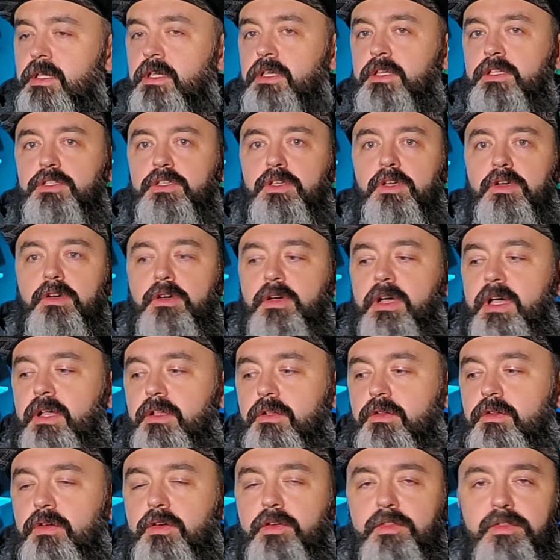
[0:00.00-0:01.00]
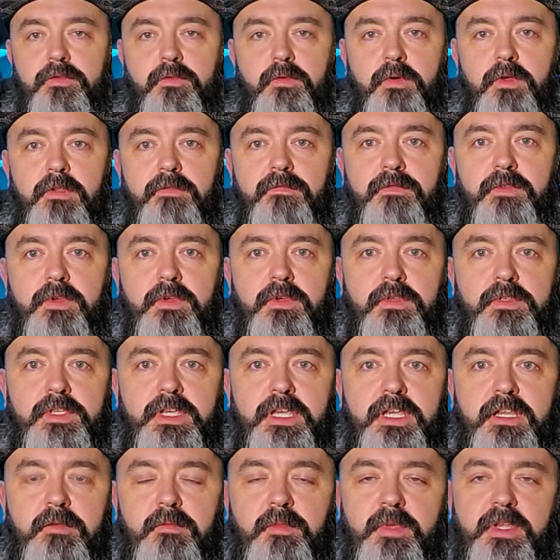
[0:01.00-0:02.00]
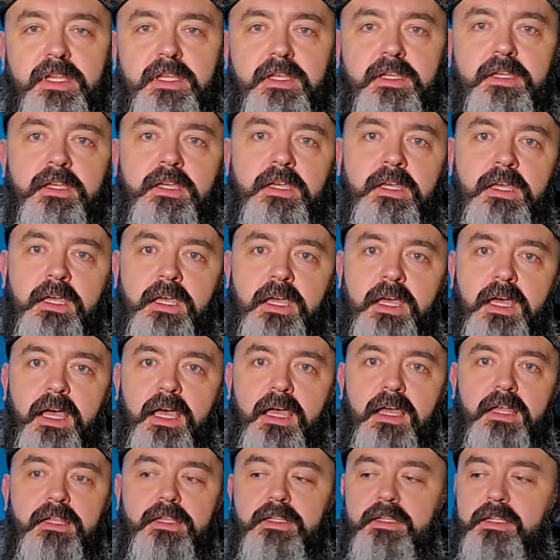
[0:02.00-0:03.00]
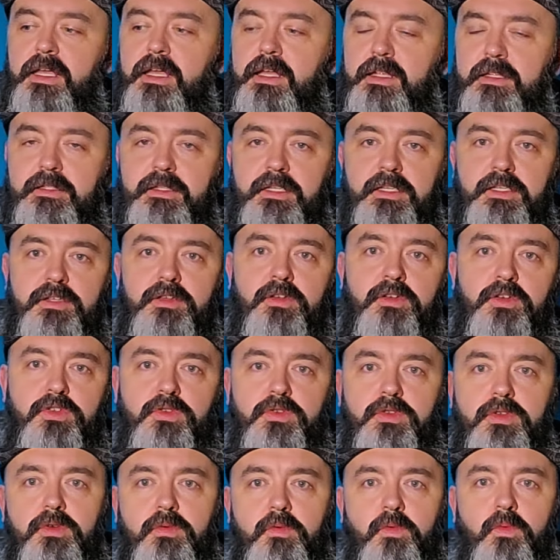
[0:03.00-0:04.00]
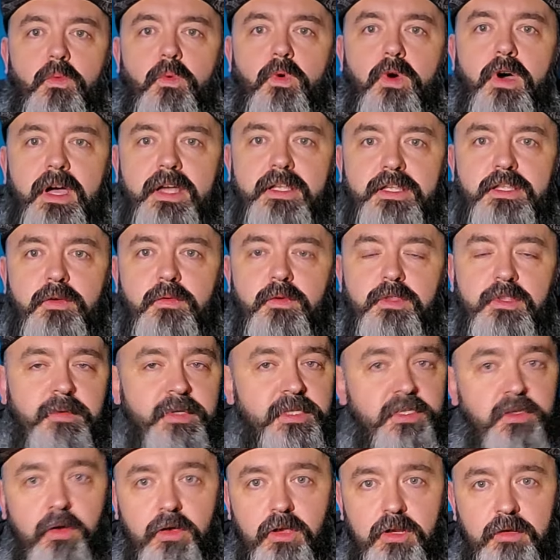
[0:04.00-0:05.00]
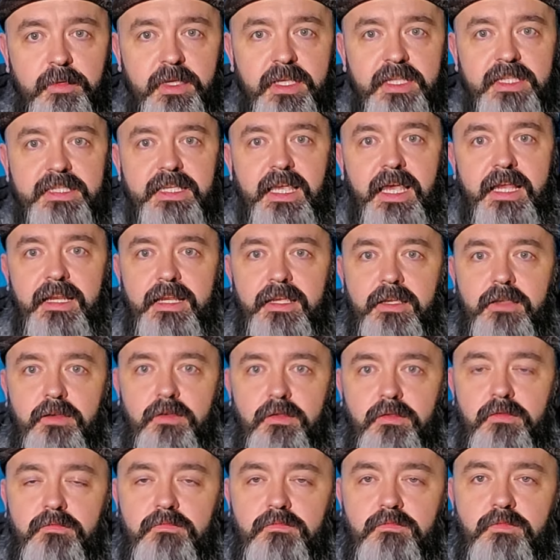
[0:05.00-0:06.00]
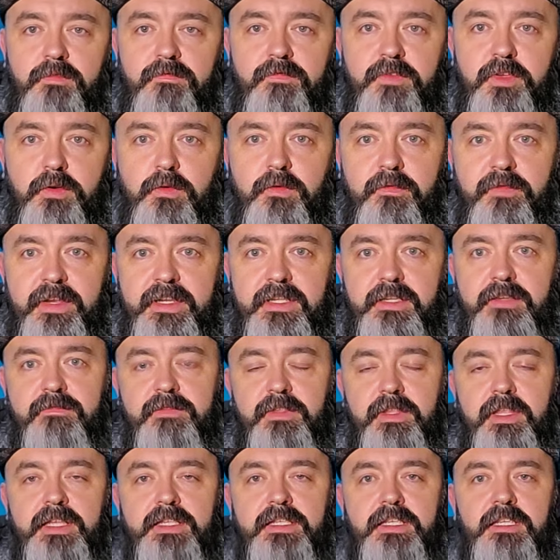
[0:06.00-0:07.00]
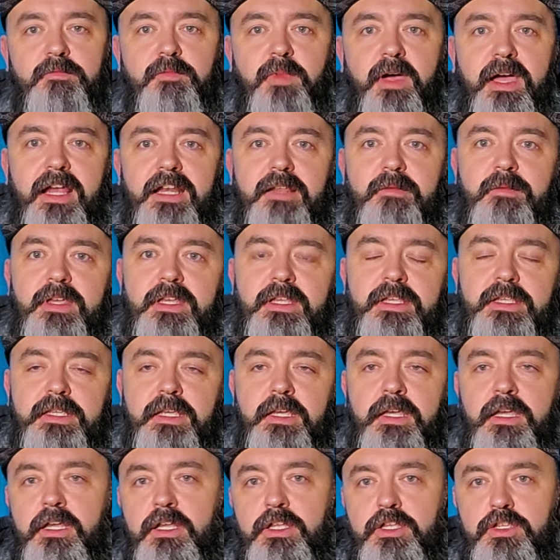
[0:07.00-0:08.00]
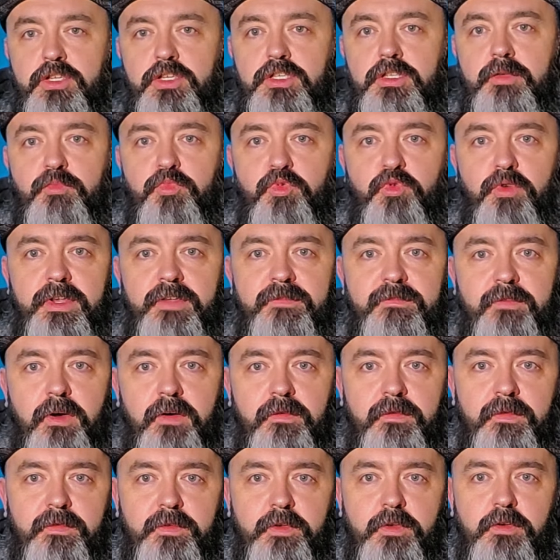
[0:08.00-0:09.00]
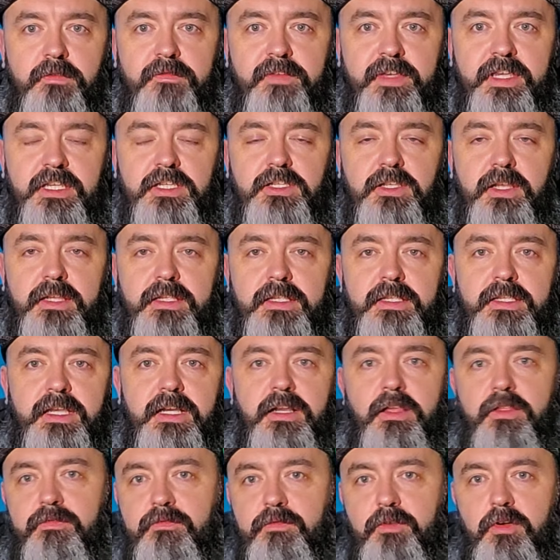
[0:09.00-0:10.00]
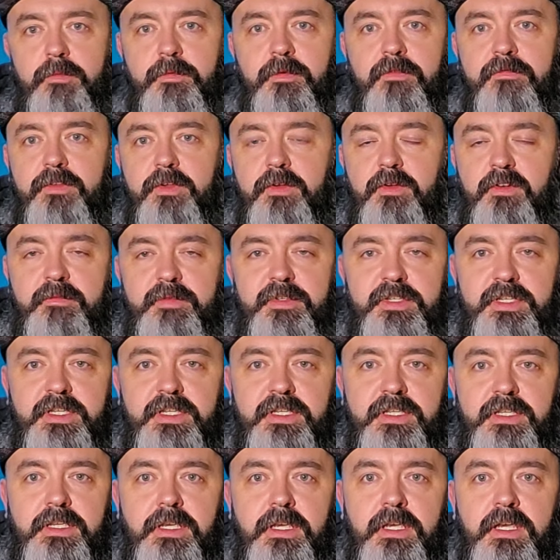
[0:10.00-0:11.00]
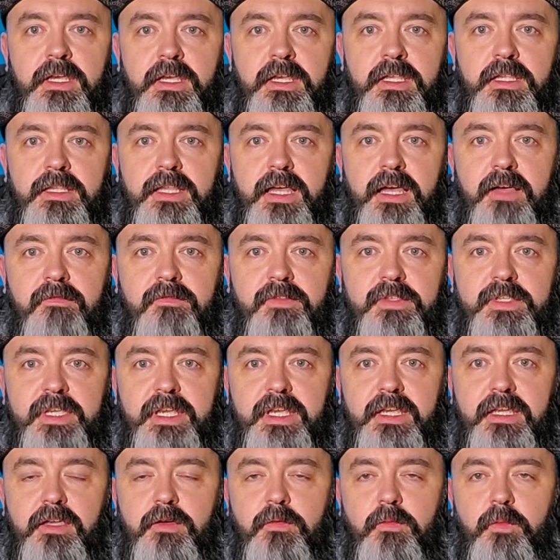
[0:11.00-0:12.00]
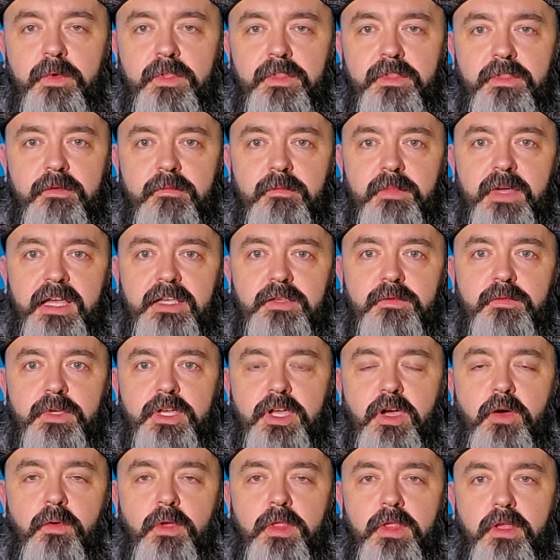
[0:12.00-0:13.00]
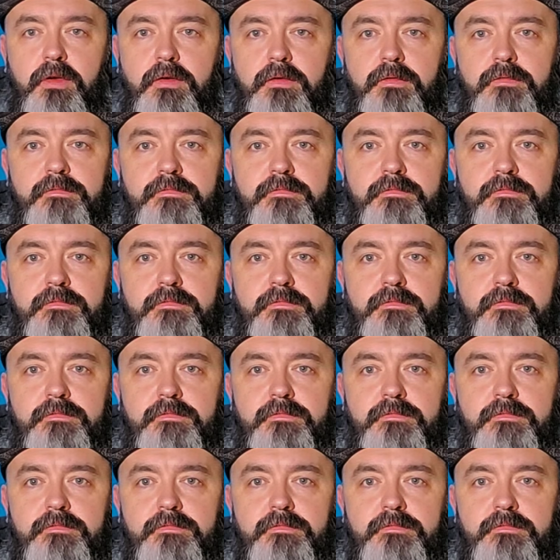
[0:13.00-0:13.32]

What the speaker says: So I'll go through all of those in a minute and discuss what I do with them. It's not going to be a technical review of any of the lenses by any means, just a brief overview of each lens, and I'll throw up a few images that I've taken with them as we go along.